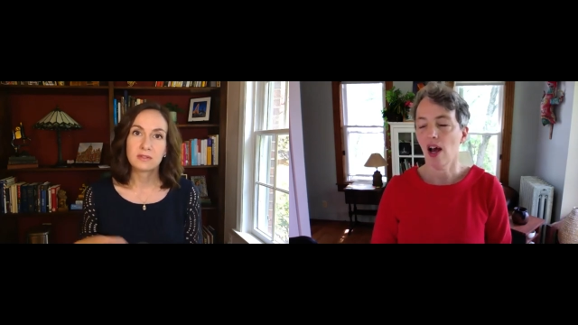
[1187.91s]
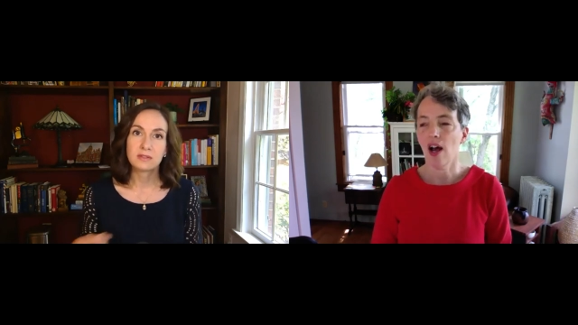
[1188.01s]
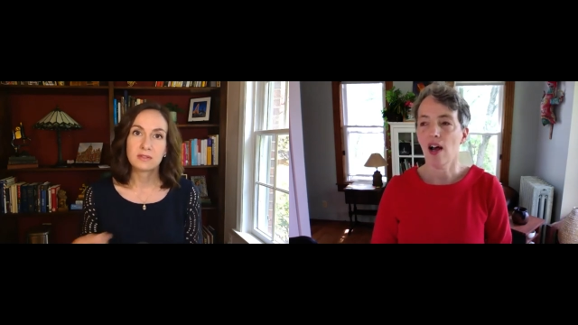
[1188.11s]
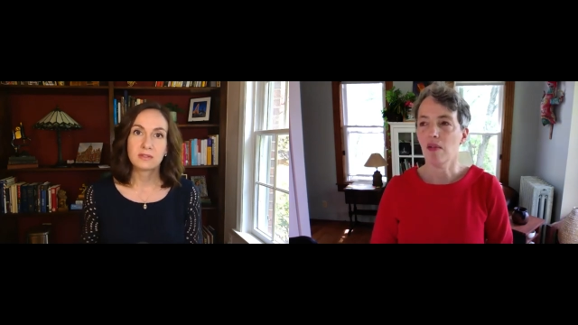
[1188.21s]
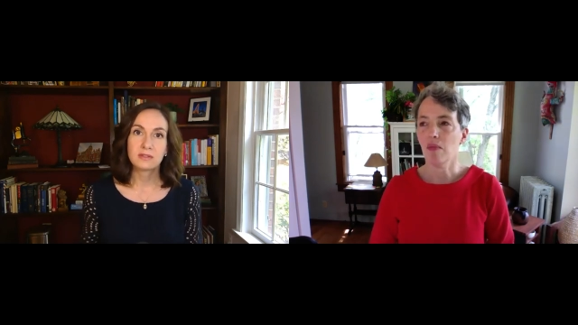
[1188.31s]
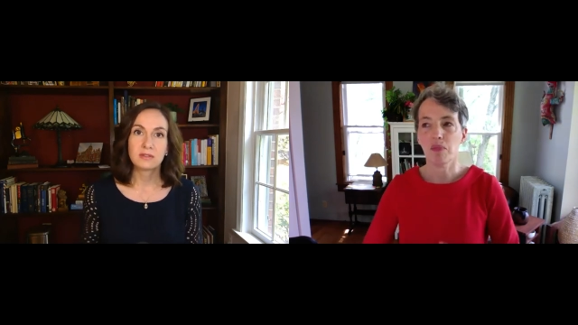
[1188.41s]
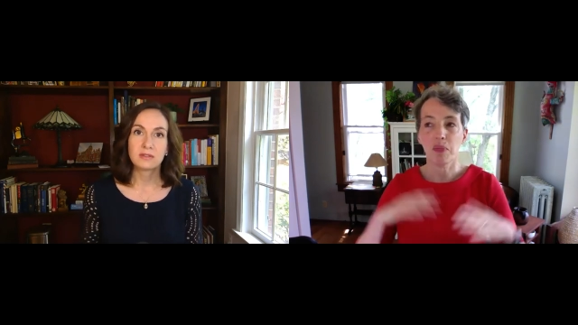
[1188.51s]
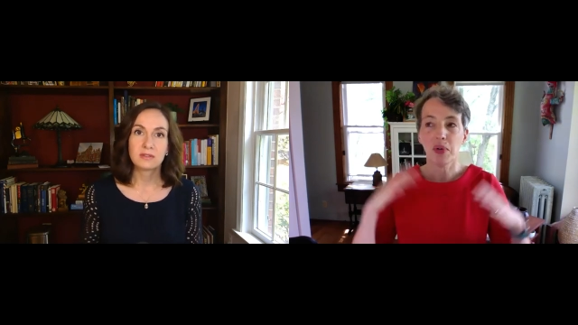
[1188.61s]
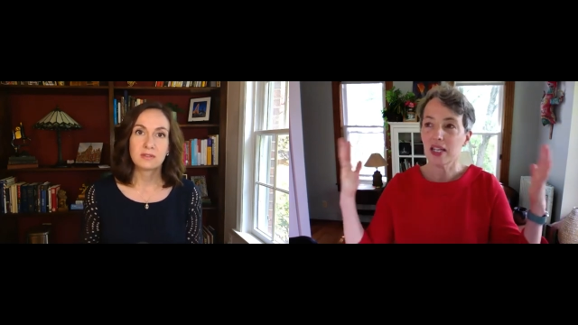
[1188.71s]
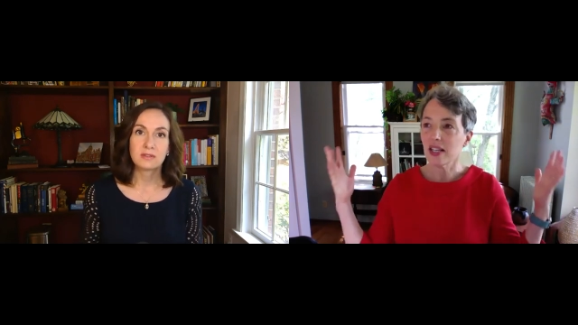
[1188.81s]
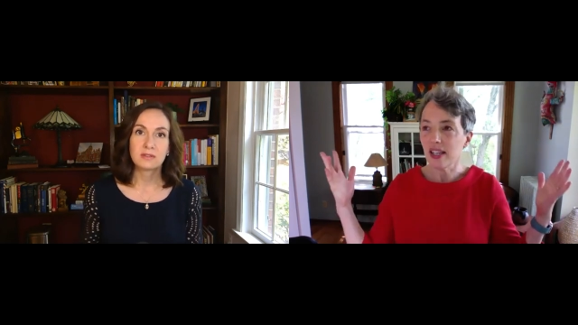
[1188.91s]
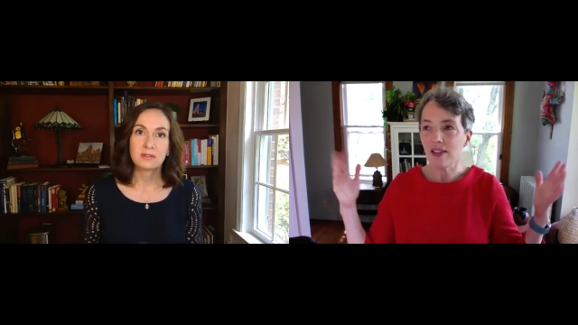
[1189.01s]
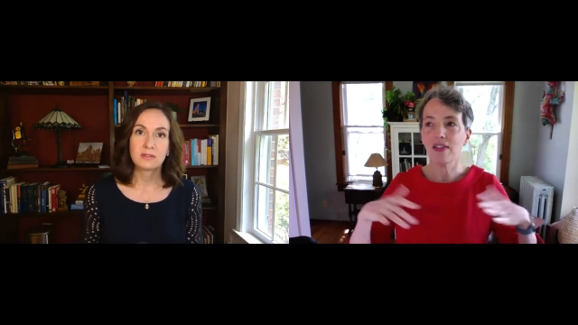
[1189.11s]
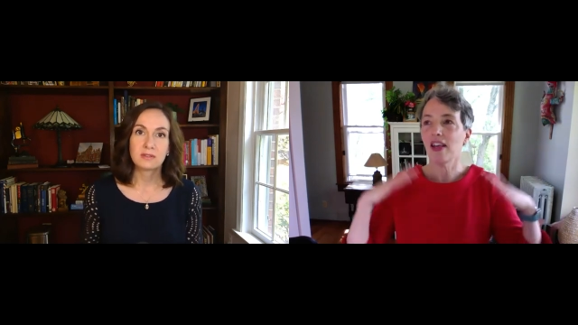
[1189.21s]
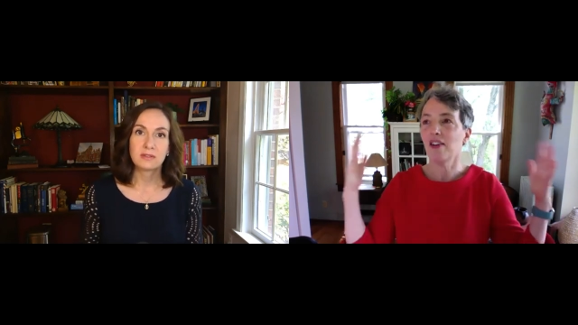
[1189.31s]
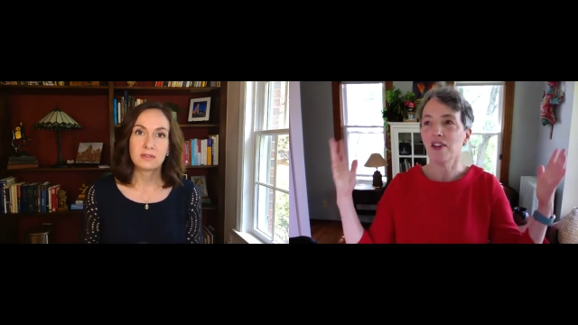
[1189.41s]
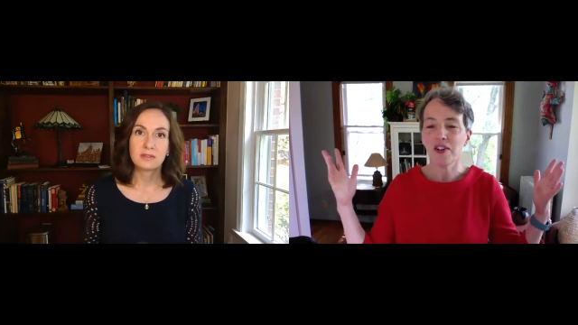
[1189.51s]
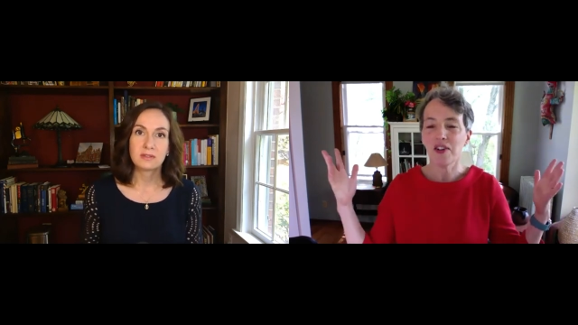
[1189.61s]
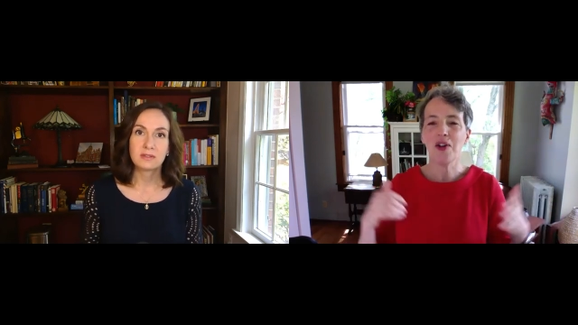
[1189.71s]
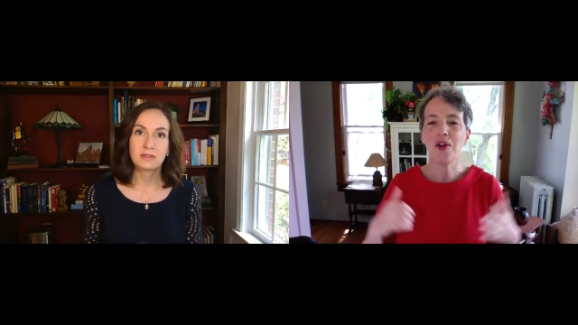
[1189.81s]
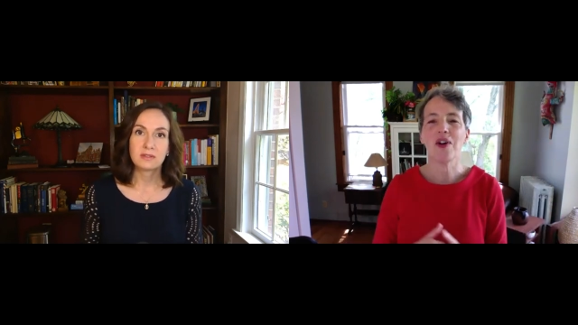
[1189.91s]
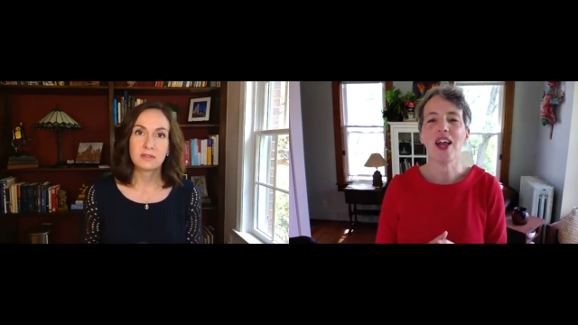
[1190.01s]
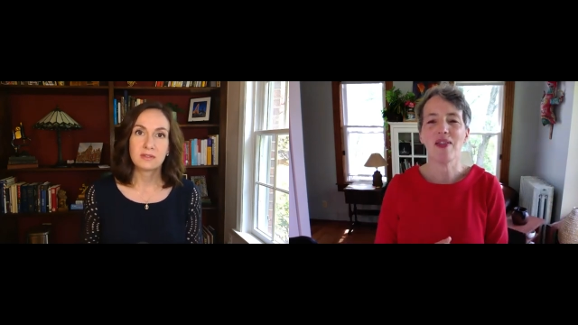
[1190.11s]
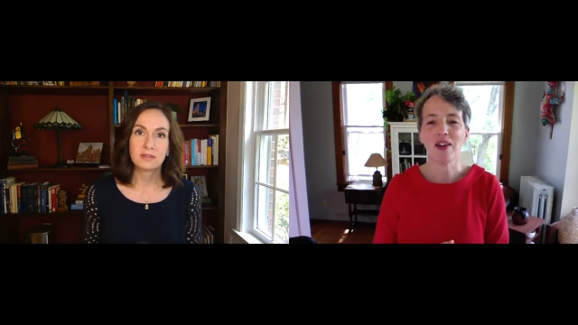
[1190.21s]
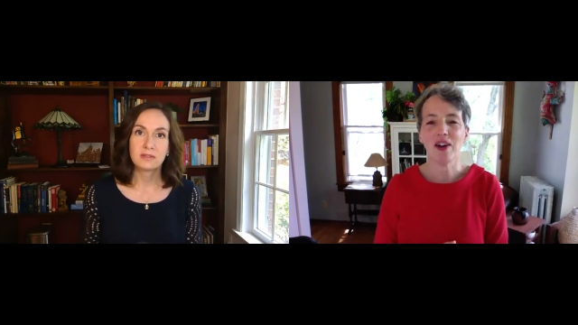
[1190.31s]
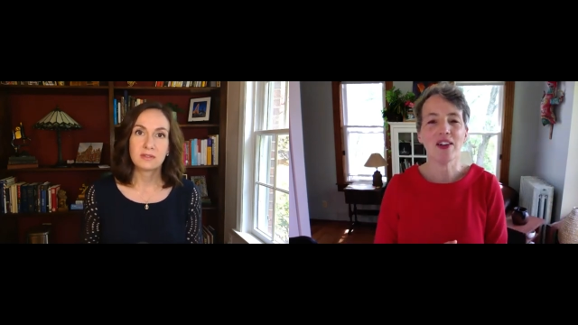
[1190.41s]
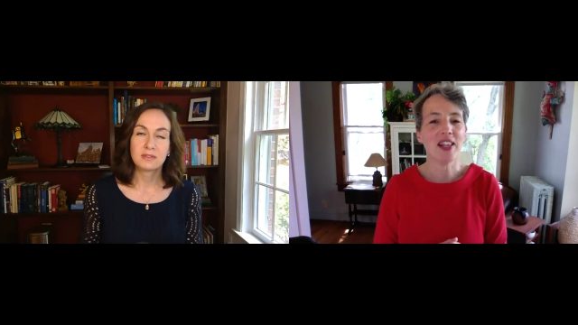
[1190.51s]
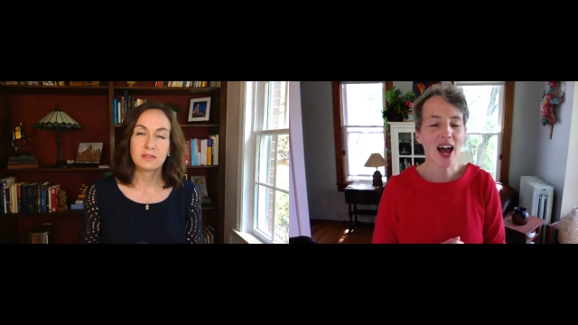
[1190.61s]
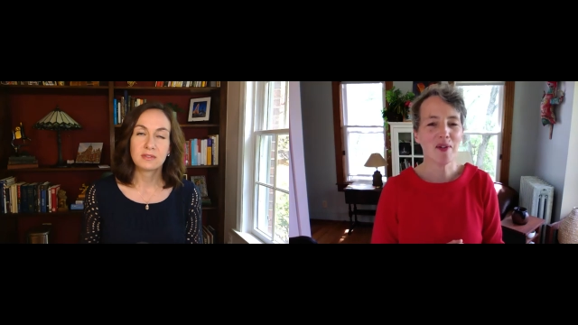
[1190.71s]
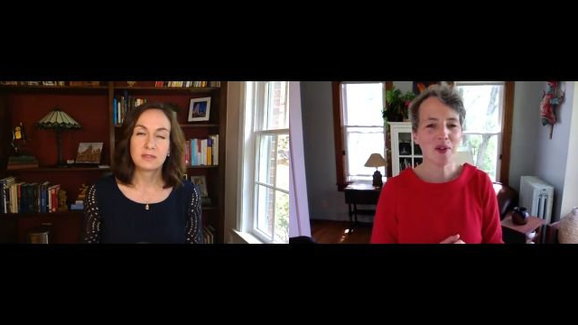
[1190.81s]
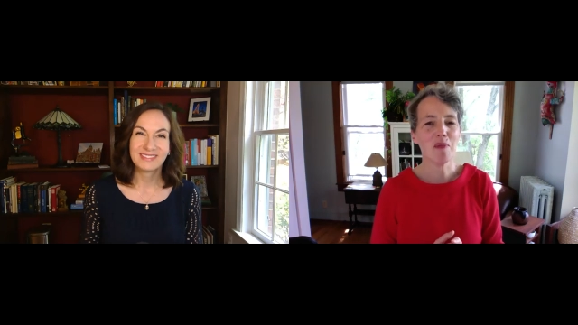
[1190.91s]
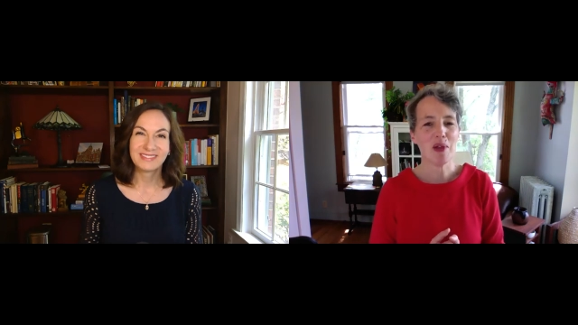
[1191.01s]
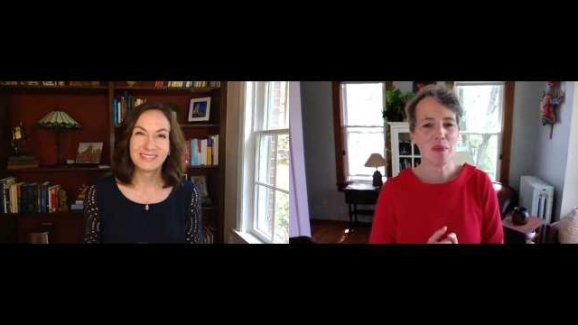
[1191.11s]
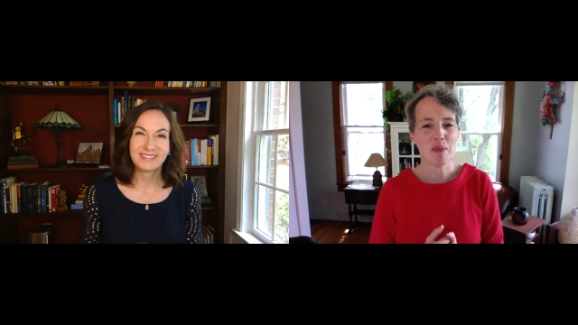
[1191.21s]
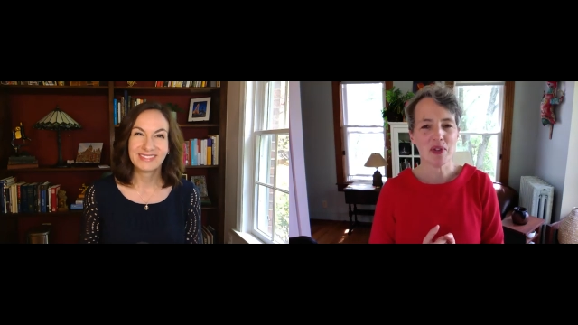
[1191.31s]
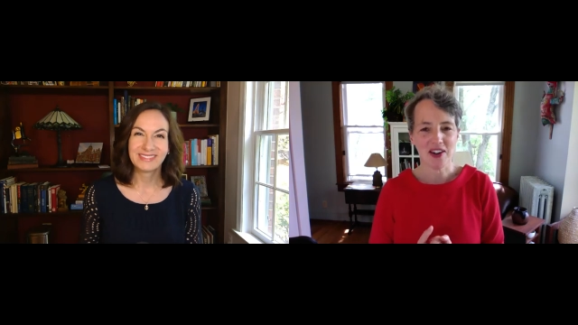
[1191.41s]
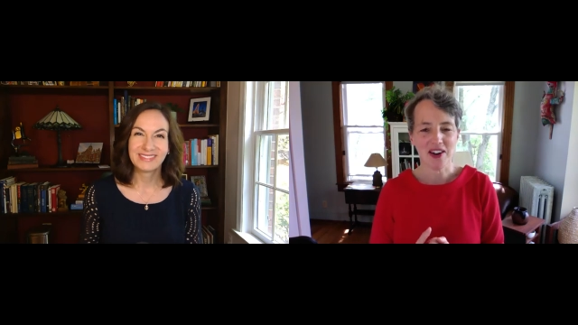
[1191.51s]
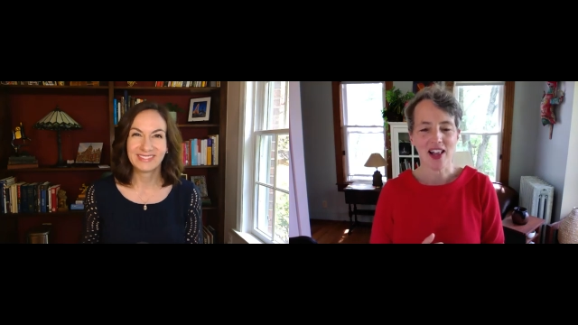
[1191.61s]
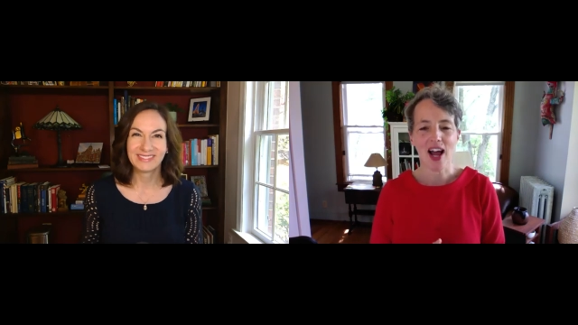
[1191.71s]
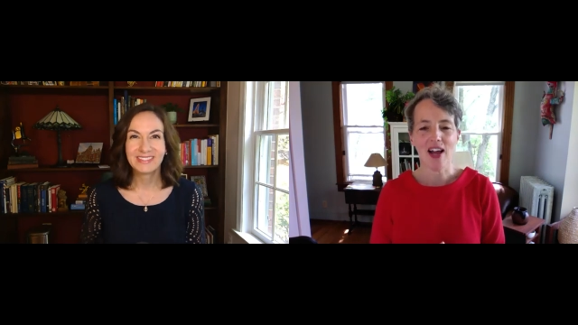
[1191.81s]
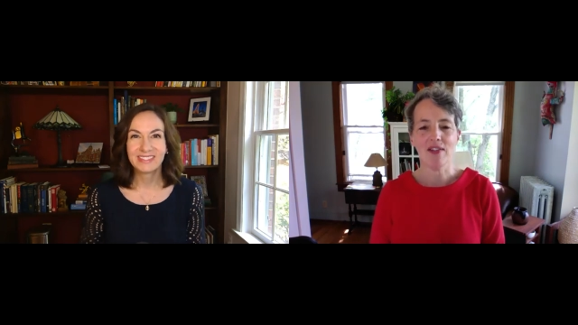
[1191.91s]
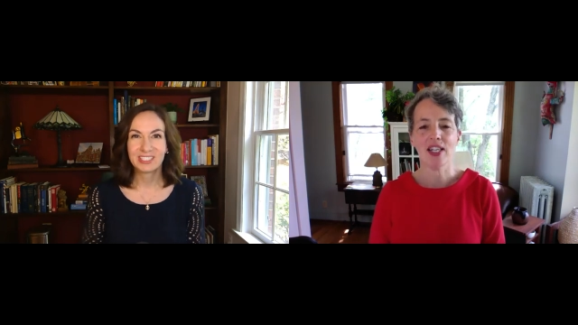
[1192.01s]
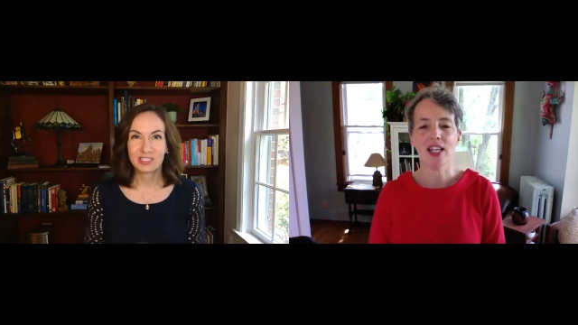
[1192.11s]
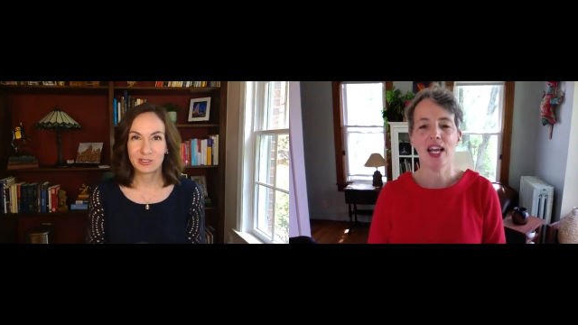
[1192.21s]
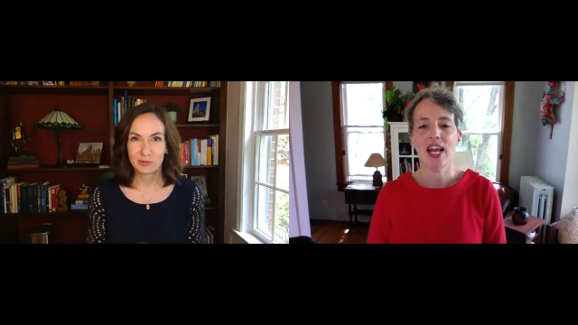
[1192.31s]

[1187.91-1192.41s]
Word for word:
Speaker 1: um, presidents, senators, you know, there are a lot of older peoples in our lives.